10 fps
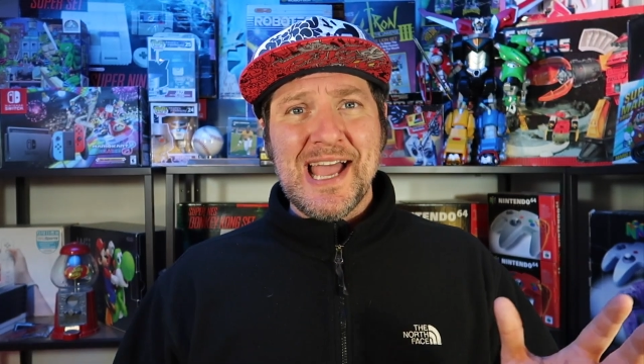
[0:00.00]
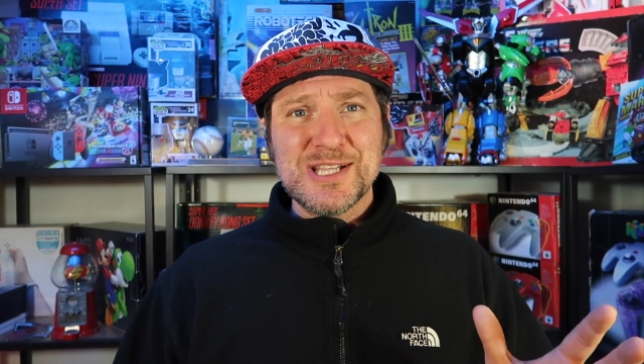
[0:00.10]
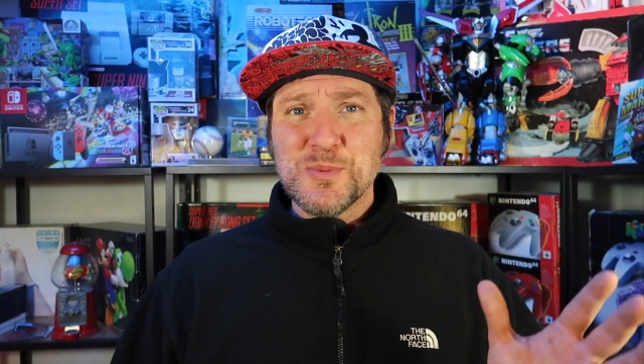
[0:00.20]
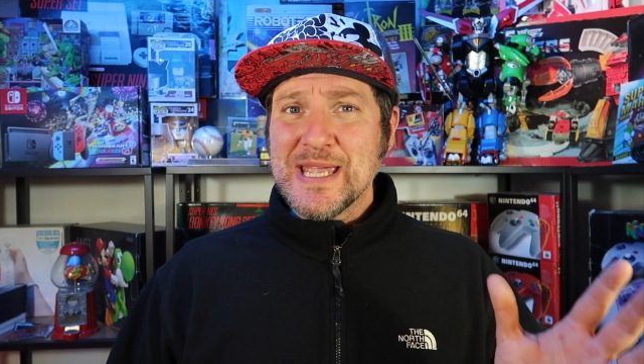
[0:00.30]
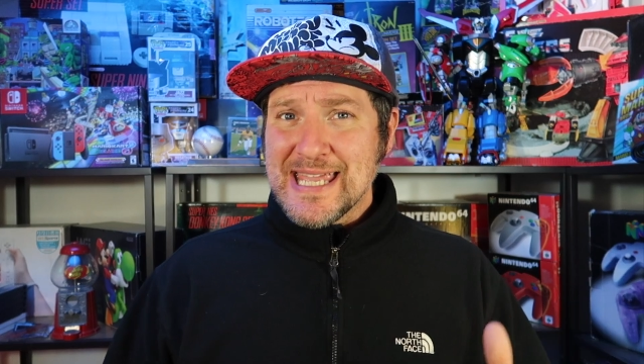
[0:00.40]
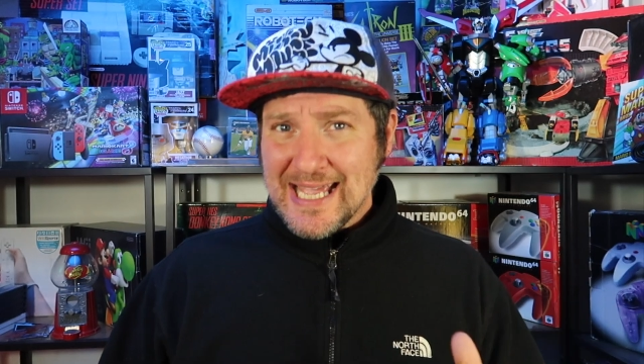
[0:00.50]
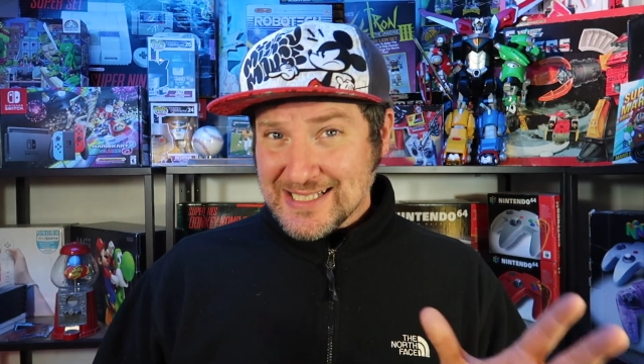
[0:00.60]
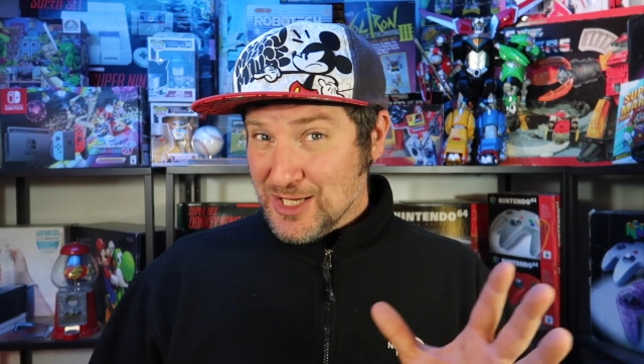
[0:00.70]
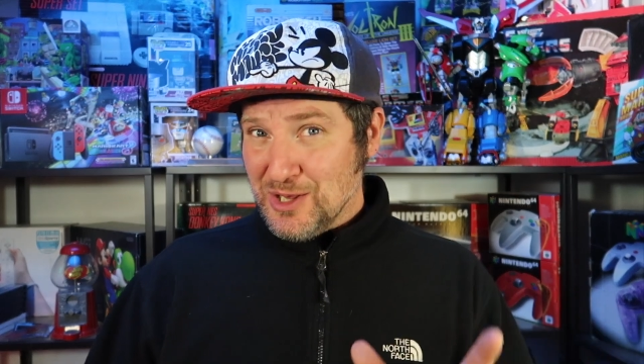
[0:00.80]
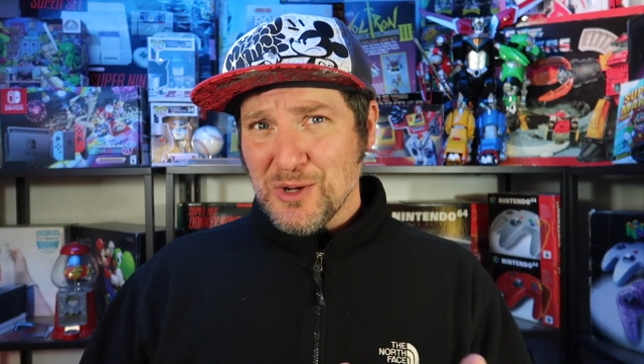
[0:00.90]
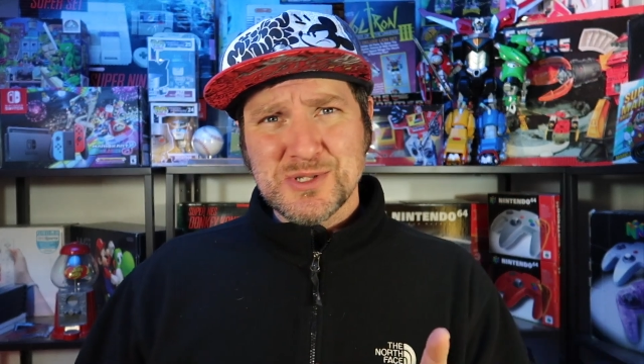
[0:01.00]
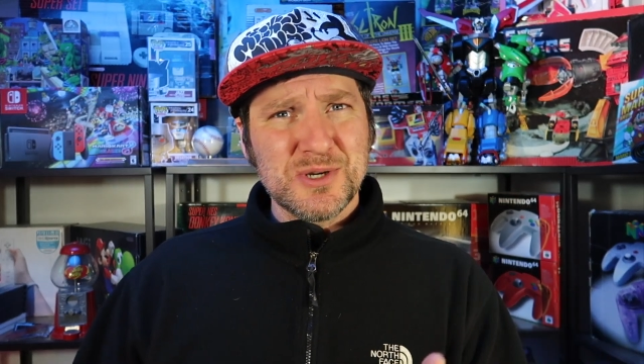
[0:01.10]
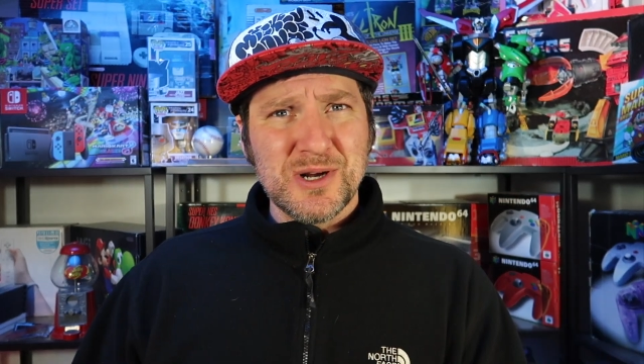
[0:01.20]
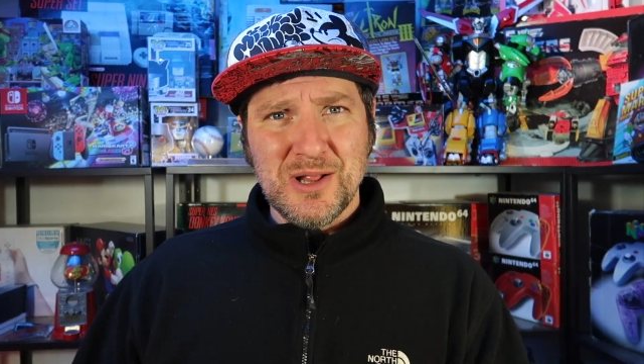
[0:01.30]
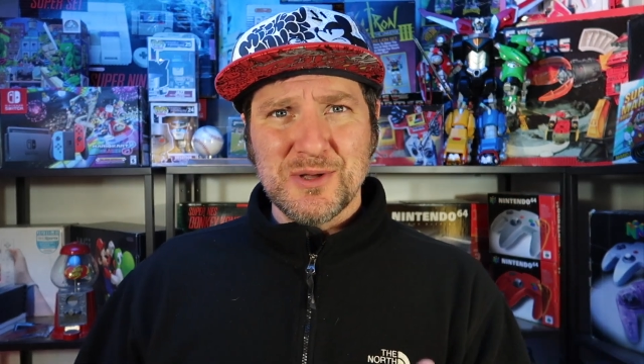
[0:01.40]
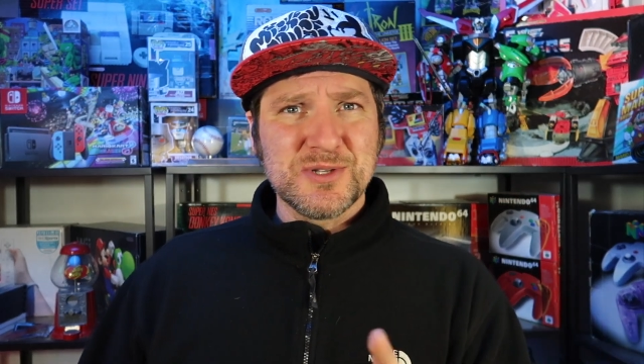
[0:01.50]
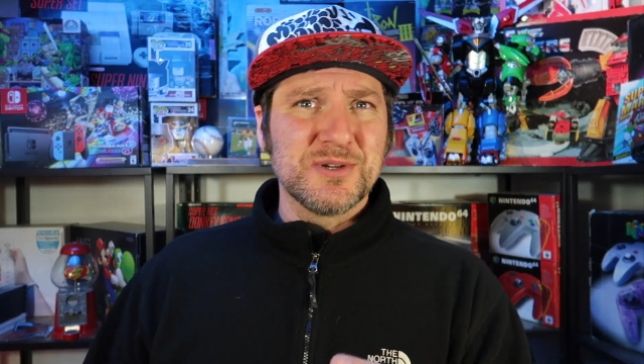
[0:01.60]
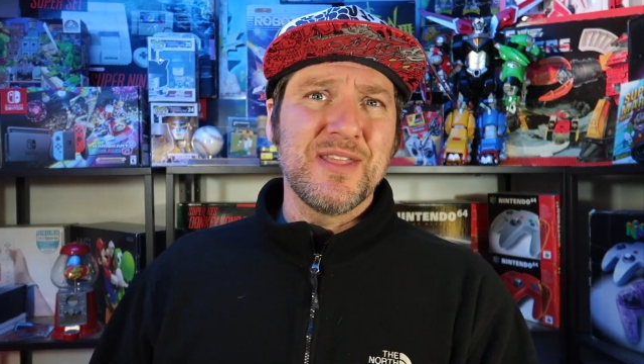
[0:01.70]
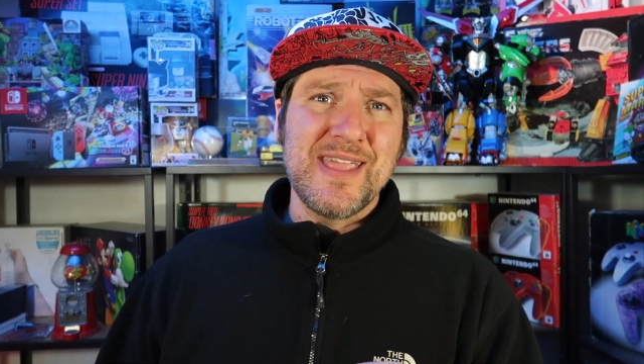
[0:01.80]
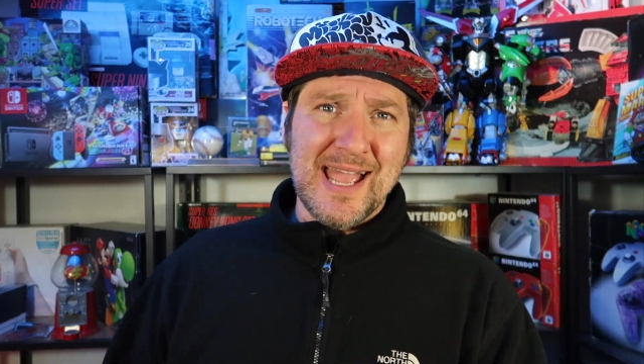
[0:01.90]
As we get closer and closer
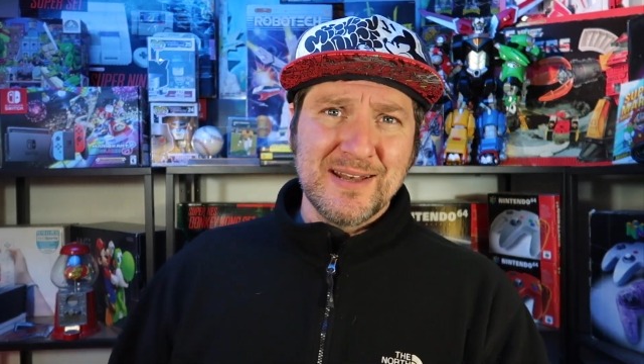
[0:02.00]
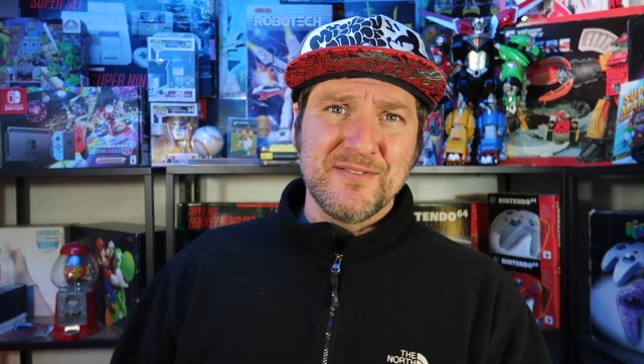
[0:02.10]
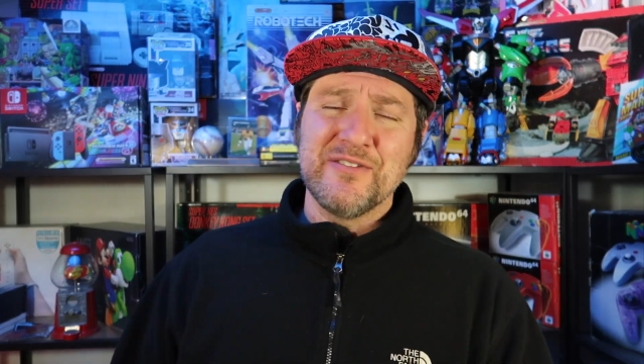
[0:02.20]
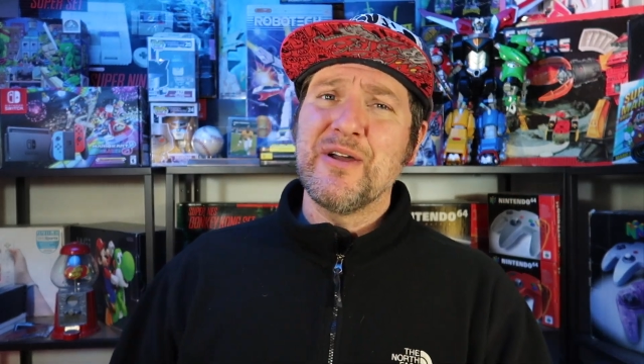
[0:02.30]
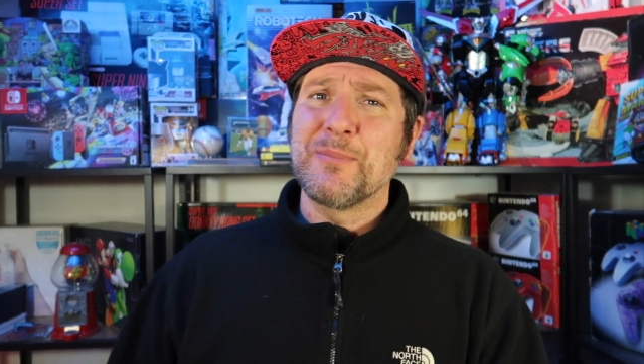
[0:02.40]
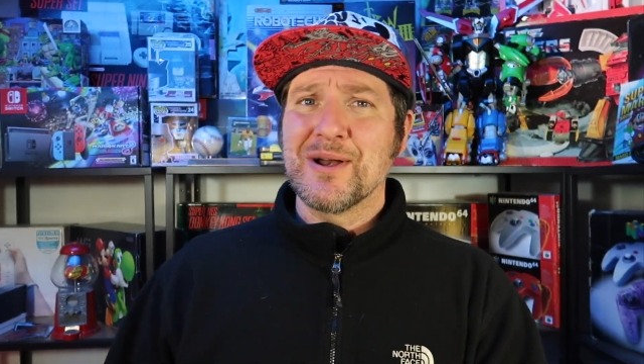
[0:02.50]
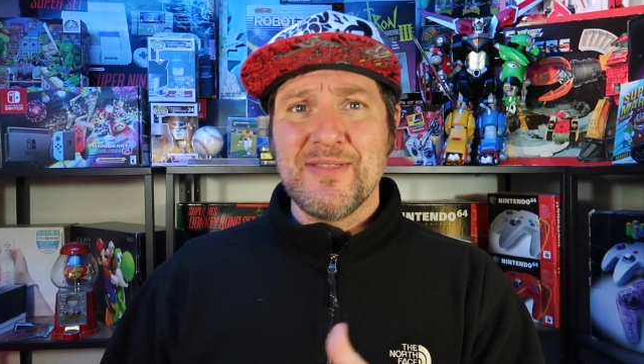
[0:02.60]
to the end of November,